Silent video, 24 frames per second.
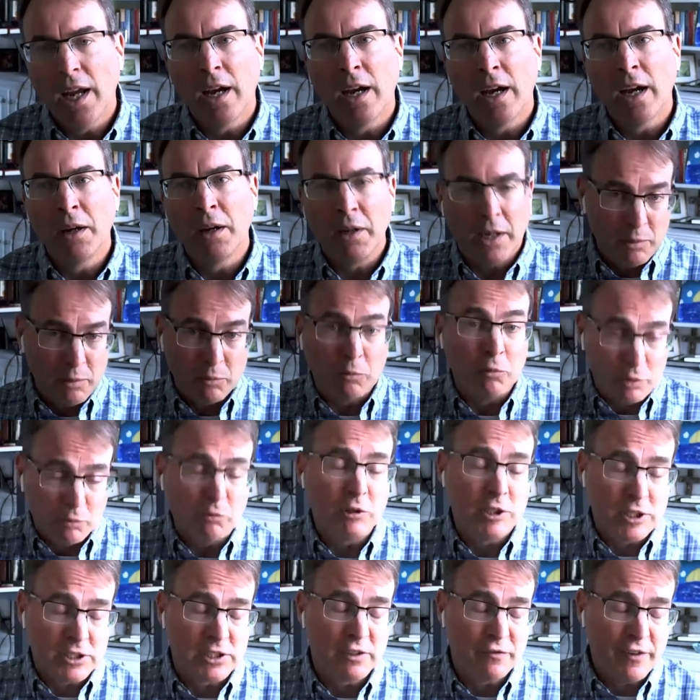uh, and
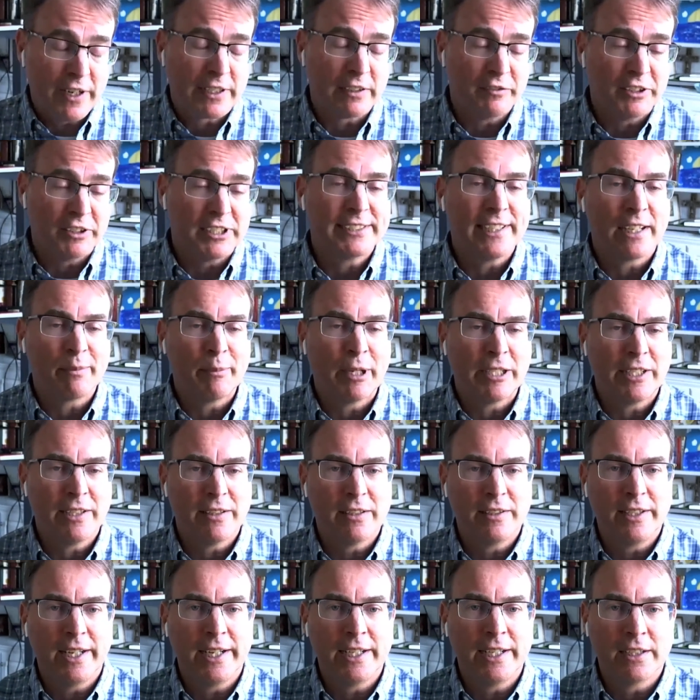which is effectively
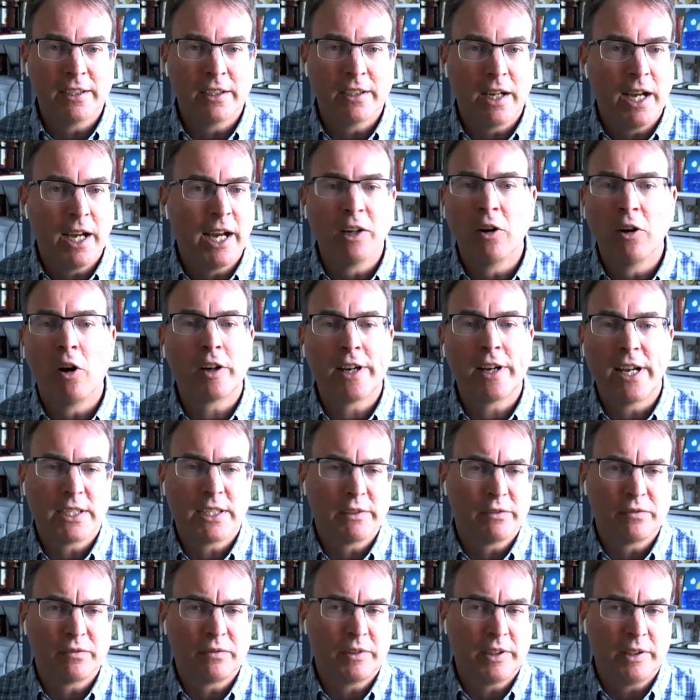segmenting the data on all
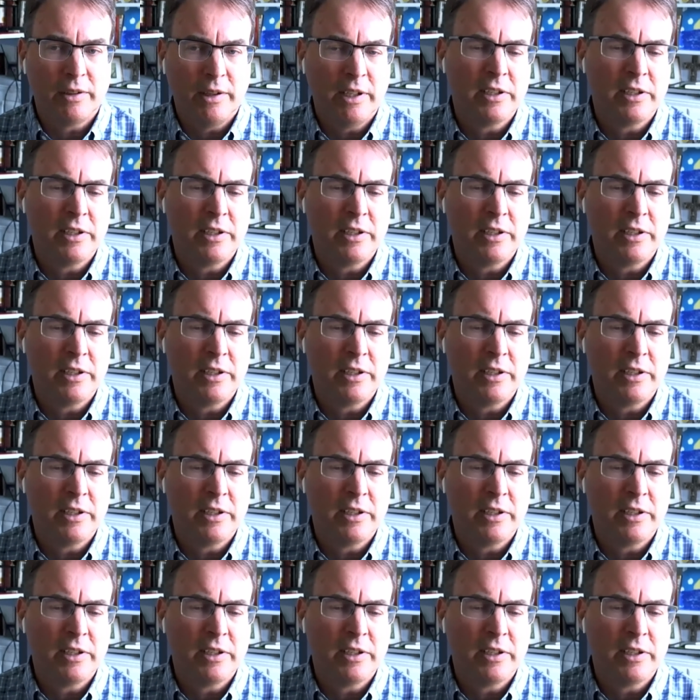kinds of